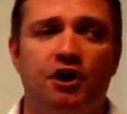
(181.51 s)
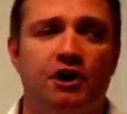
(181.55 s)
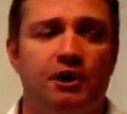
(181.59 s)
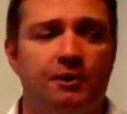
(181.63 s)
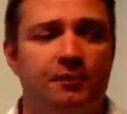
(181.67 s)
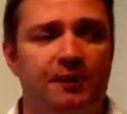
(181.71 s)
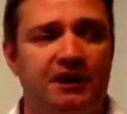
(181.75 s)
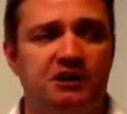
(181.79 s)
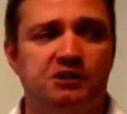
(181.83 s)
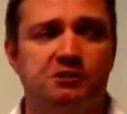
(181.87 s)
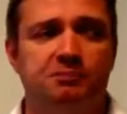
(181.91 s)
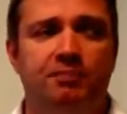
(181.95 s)
we're
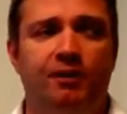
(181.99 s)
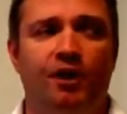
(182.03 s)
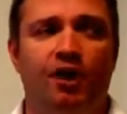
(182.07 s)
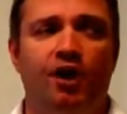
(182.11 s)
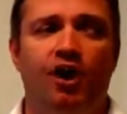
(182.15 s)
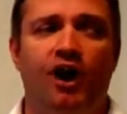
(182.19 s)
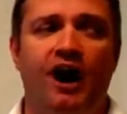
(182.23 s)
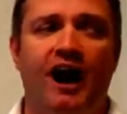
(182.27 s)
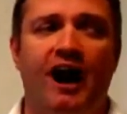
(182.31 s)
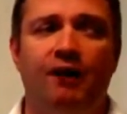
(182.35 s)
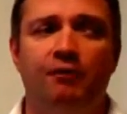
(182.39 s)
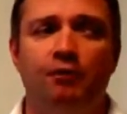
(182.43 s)
going to
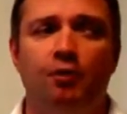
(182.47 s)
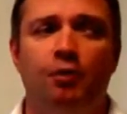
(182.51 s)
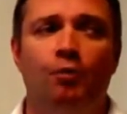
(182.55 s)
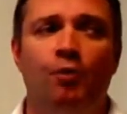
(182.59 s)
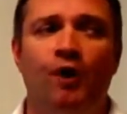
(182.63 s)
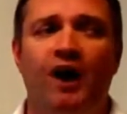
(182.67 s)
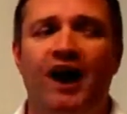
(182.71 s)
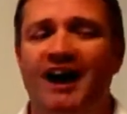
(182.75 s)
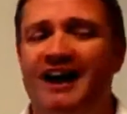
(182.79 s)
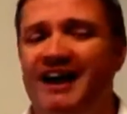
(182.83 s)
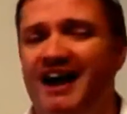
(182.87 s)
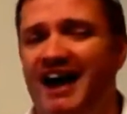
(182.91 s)
explore how and
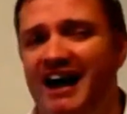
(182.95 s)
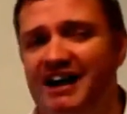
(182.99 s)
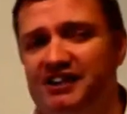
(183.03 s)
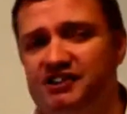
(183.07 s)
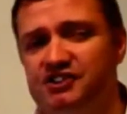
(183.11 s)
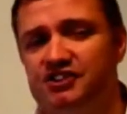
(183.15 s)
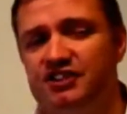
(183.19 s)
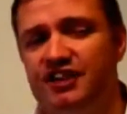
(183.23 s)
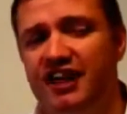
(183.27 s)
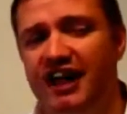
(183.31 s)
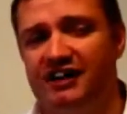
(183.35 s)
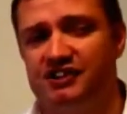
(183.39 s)
why
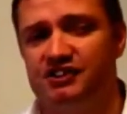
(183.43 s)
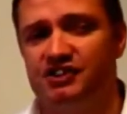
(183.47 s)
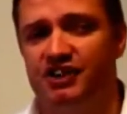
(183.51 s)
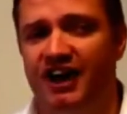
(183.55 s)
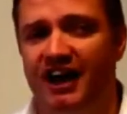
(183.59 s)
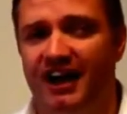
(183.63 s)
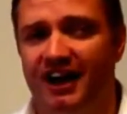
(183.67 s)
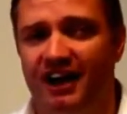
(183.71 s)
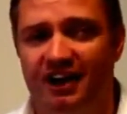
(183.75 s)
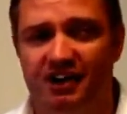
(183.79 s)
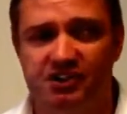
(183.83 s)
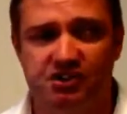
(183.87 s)

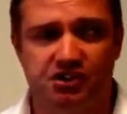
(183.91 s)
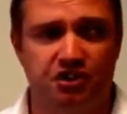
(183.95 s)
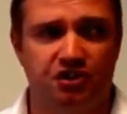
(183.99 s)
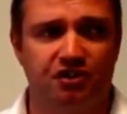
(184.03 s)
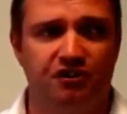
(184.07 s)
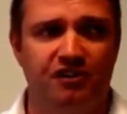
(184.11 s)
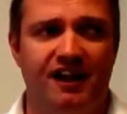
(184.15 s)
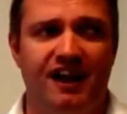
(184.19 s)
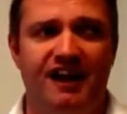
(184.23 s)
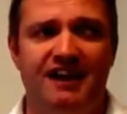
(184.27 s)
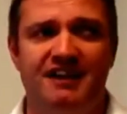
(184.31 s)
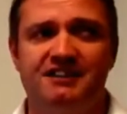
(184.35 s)
Agile has
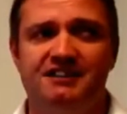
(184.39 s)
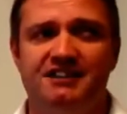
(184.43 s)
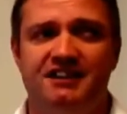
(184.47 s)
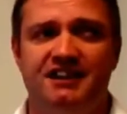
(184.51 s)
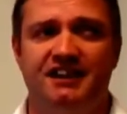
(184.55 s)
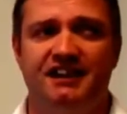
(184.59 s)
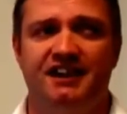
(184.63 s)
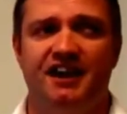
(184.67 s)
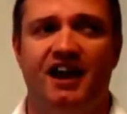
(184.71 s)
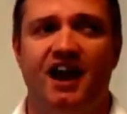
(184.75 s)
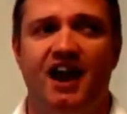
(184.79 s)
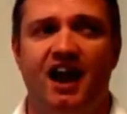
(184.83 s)

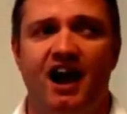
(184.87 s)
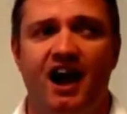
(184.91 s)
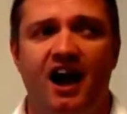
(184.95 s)
created